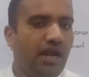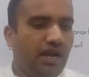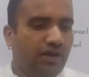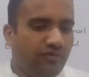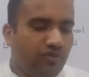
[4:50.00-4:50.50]

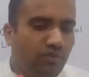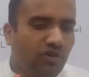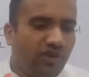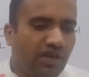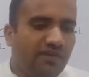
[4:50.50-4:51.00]
And
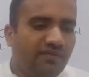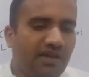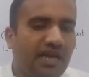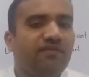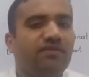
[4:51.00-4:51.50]
human faculty of
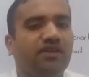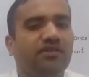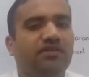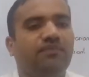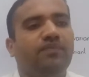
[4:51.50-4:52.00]

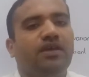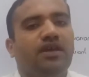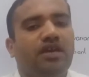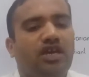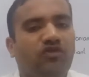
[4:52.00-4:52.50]
language
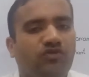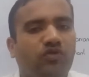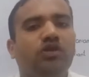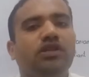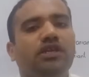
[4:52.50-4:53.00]
is
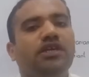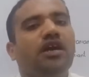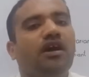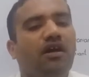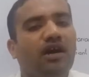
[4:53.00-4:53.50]

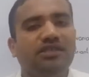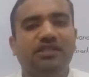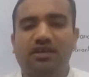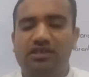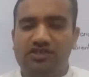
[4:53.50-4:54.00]
totally
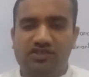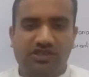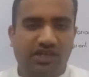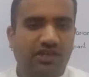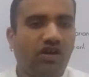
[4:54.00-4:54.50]

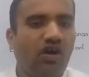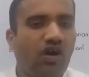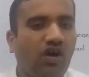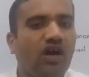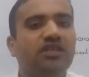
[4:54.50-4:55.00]
unconstrained,
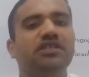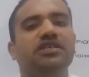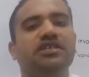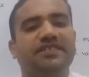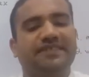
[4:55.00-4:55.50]

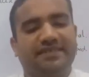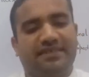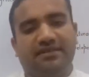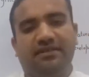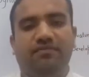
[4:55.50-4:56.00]

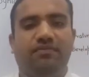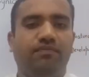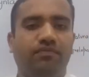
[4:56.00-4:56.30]
unrestricted.